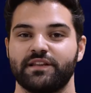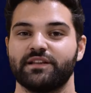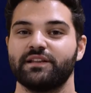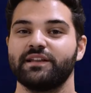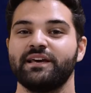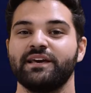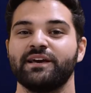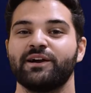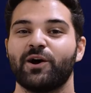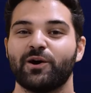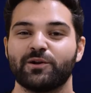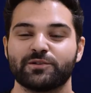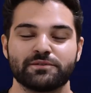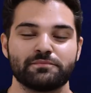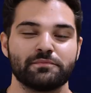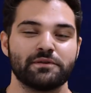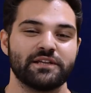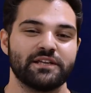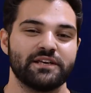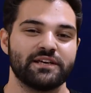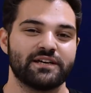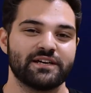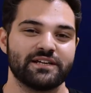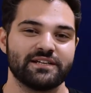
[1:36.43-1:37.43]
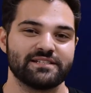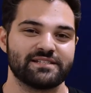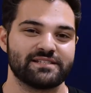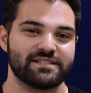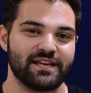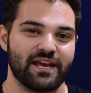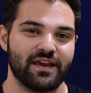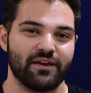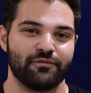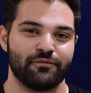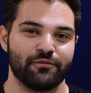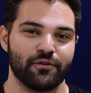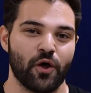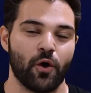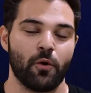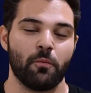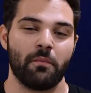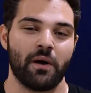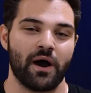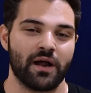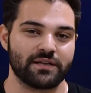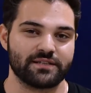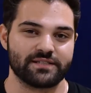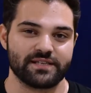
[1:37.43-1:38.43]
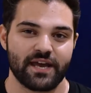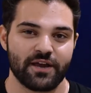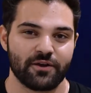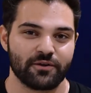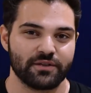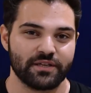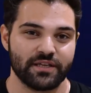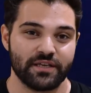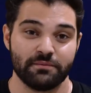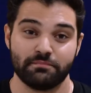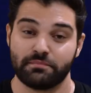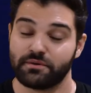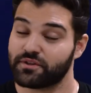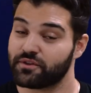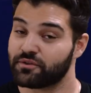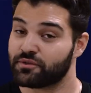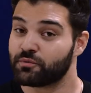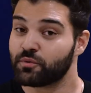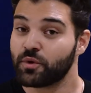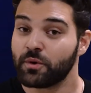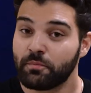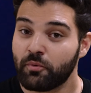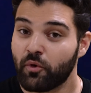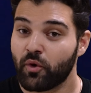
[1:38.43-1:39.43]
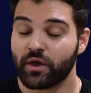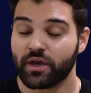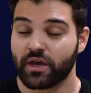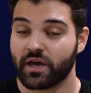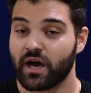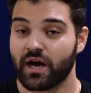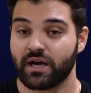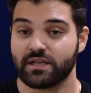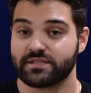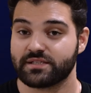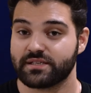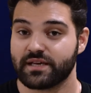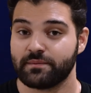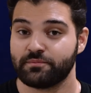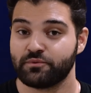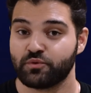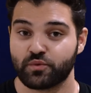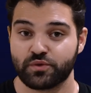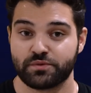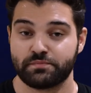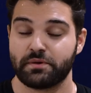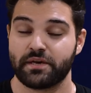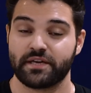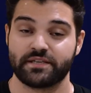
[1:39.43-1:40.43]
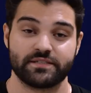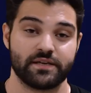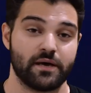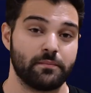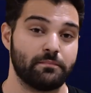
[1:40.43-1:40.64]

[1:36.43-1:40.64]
The league ultimately couldn't stay afloat monetarily, but the three-point concept was picked